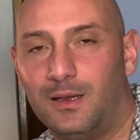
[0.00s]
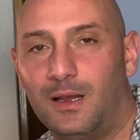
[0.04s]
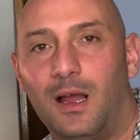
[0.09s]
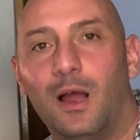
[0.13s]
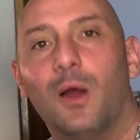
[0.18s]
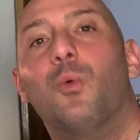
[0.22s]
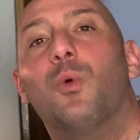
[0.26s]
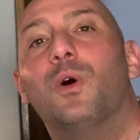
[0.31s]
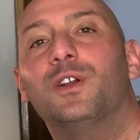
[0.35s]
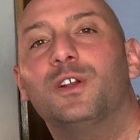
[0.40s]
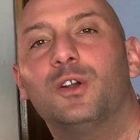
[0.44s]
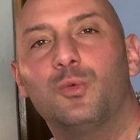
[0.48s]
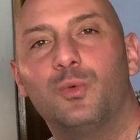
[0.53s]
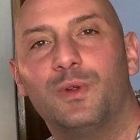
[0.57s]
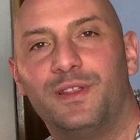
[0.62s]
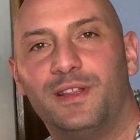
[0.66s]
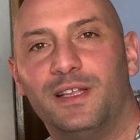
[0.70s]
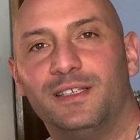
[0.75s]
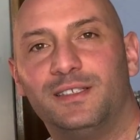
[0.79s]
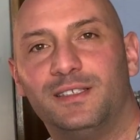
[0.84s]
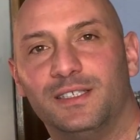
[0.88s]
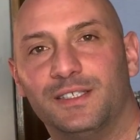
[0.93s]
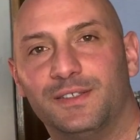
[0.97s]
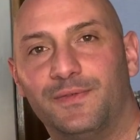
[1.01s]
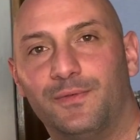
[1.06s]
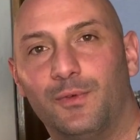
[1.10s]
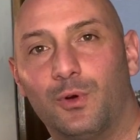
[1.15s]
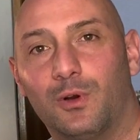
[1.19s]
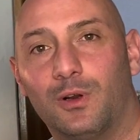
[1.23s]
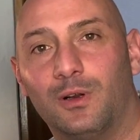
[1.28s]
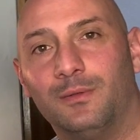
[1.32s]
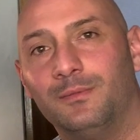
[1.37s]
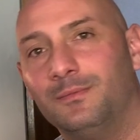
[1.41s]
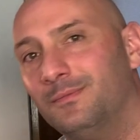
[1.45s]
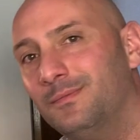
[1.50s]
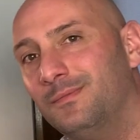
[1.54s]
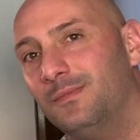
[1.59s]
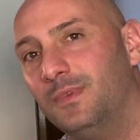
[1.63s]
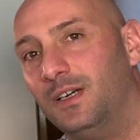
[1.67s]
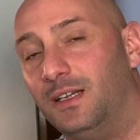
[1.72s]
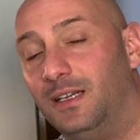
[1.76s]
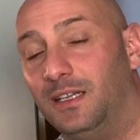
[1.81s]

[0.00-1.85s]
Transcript: I wonder what this is for. Well,